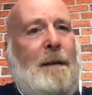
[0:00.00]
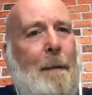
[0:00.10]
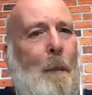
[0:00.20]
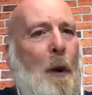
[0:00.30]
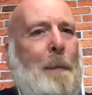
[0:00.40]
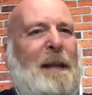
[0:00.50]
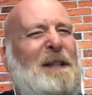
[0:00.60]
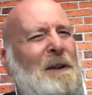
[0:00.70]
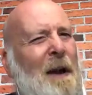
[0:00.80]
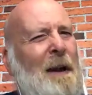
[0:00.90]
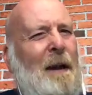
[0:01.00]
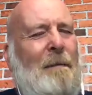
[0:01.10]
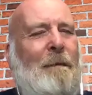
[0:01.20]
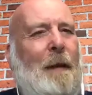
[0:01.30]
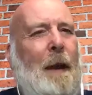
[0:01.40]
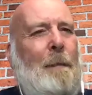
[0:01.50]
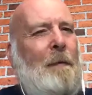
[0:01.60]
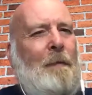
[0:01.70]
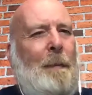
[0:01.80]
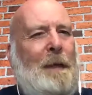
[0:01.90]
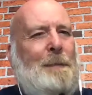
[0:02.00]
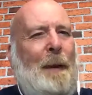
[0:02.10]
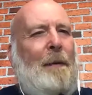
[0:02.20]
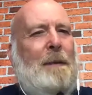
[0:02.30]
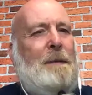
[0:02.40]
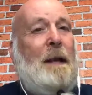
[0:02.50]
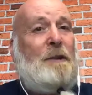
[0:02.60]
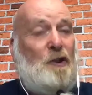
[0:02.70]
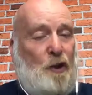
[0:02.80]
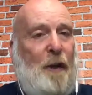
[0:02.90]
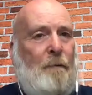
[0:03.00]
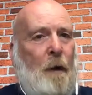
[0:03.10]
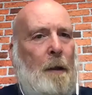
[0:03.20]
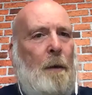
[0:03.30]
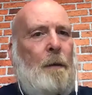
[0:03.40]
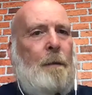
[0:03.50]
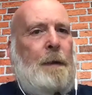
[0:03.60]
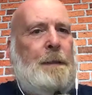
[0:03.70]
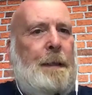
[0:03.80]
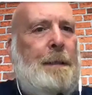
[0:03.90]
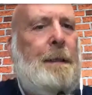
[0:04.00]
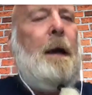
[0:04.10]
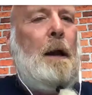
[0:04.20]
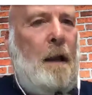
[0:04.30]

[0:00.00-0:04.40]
That might be slightly unfair, but from experience, that's generally what the reason is.